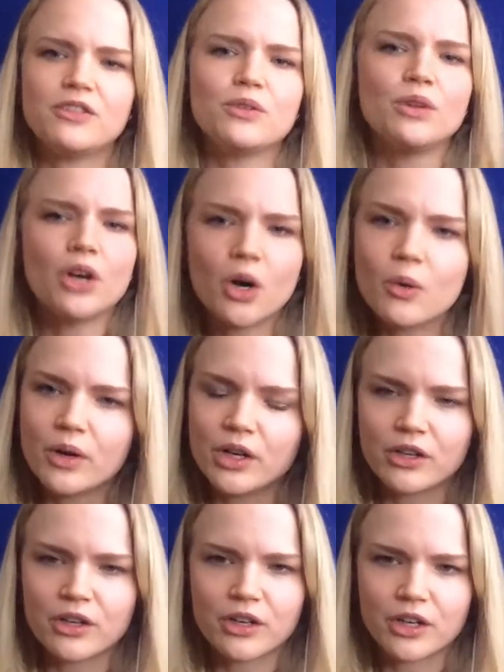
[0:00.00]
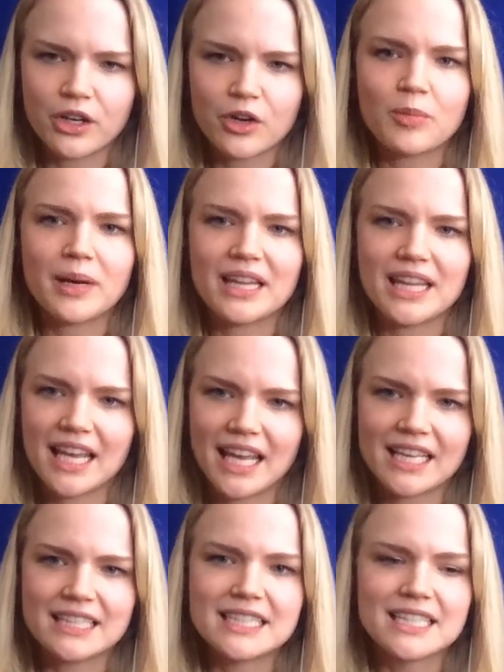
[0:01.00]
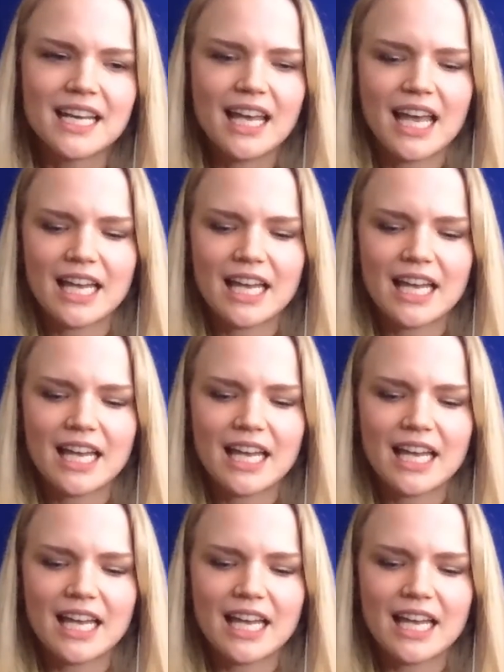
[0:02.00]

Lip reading: If you know where you're going to go by the end